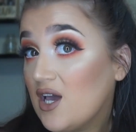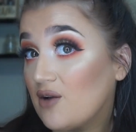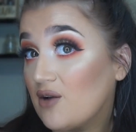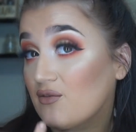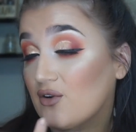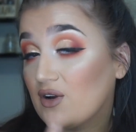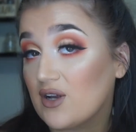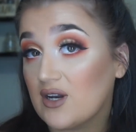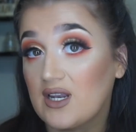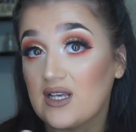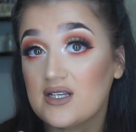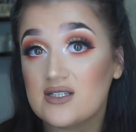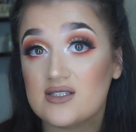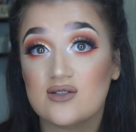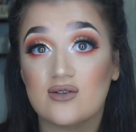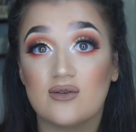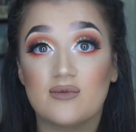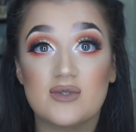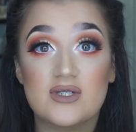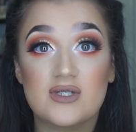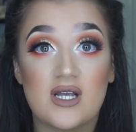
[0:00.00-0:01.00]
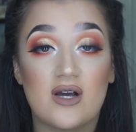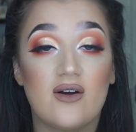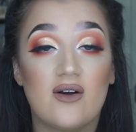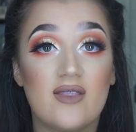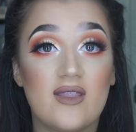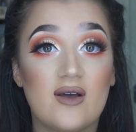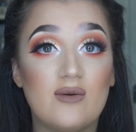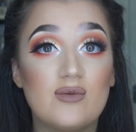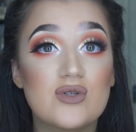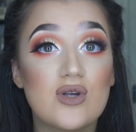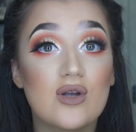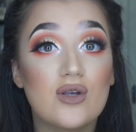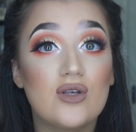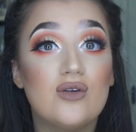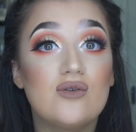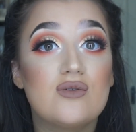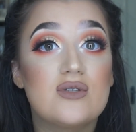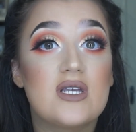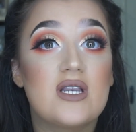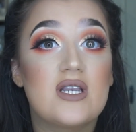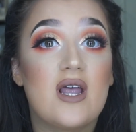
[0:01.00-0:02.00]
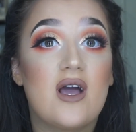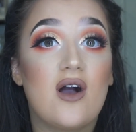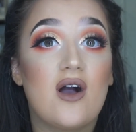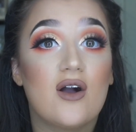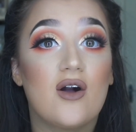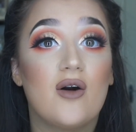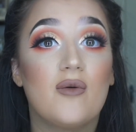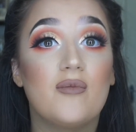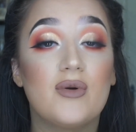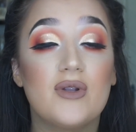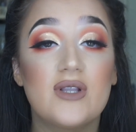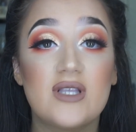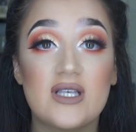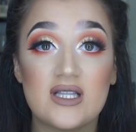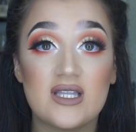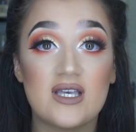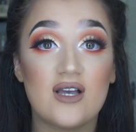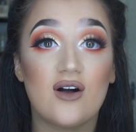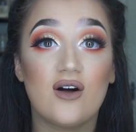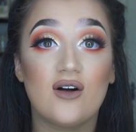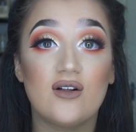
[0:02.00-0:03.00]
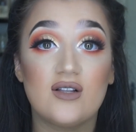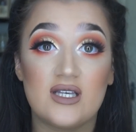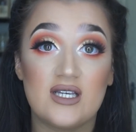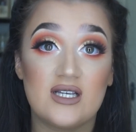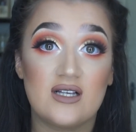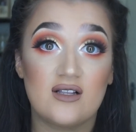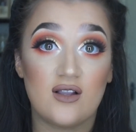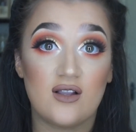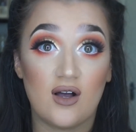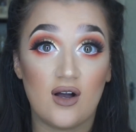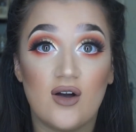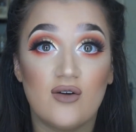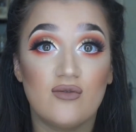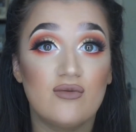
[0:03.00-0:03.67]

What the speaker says: I've got a nice sculpted out, and that was using completely all Inglot.